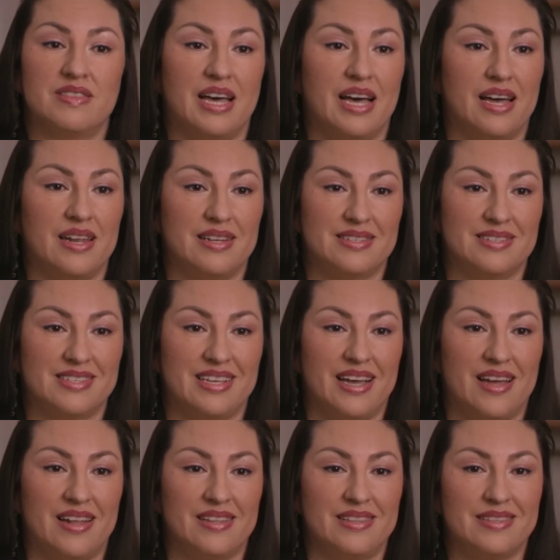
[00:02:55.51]
of that is
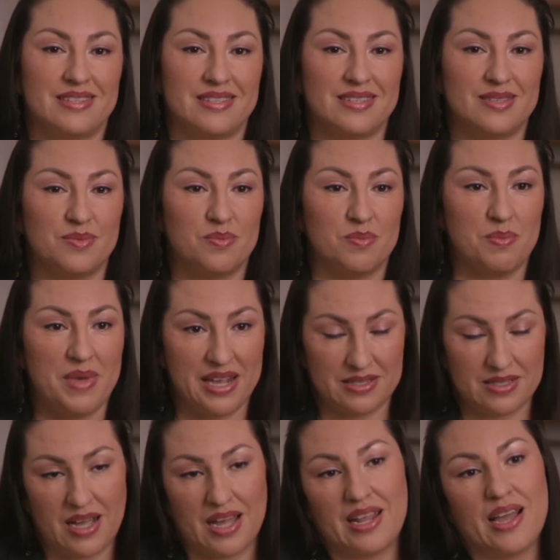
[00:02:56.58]
that this
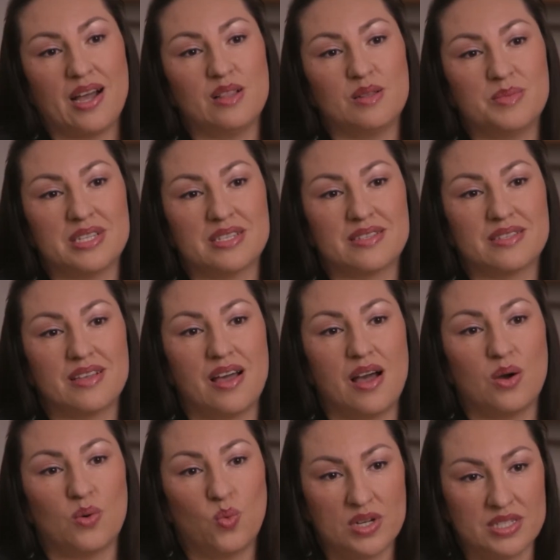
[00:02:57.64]
makes Guiding Elements
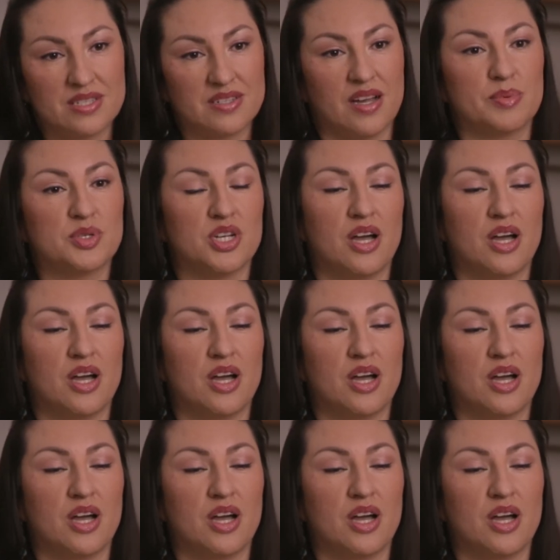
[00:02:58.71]
a one-stop